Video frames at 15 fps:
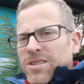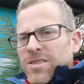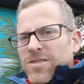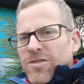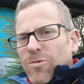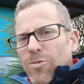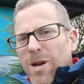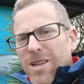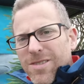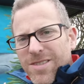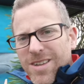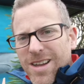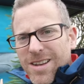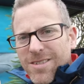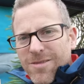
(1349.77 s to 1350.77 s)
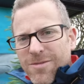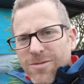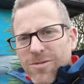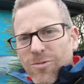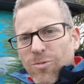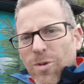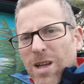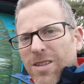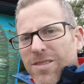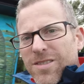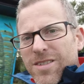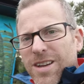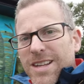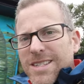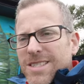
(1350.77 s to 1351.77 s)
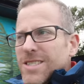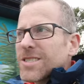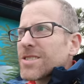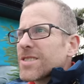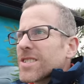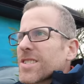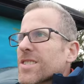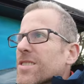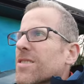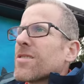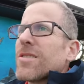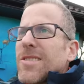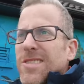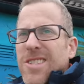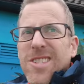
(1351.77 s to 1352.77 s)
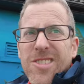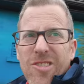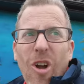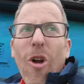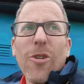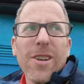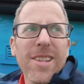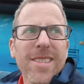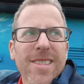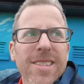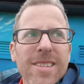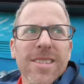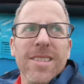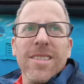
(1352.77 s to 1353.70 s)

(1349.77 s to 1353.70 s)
So well done, well done to this to this artist.